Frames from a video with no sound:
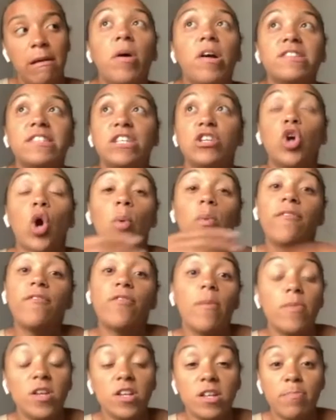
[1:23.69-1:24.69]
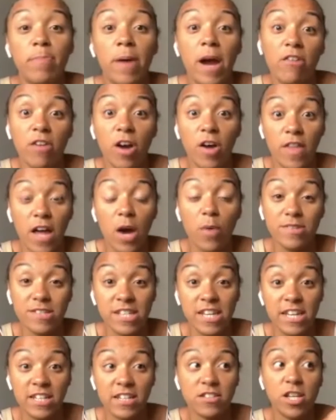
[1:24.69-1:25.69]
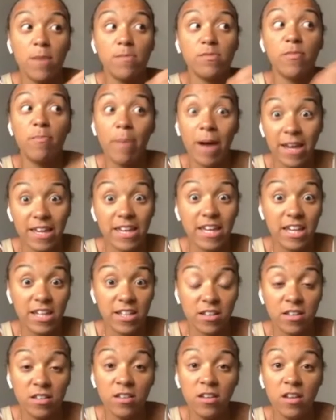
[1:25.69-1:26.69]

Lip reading: Going from the background that I was in terms of banking,